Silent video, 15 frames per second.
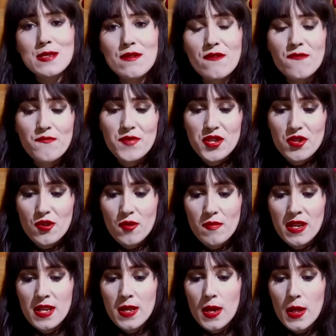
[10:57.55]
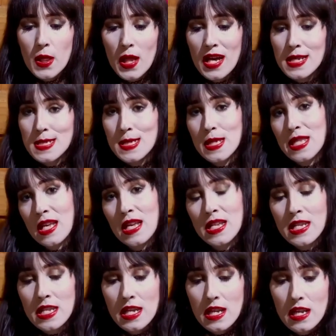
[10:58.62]
of becoming less than
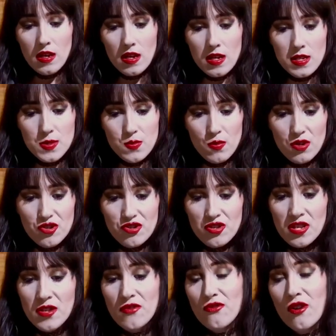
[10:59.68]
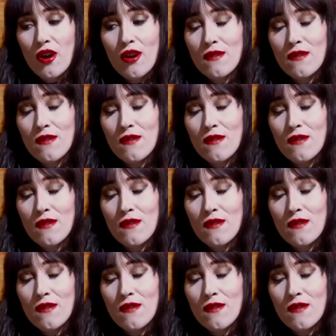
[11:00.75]
as what she thought of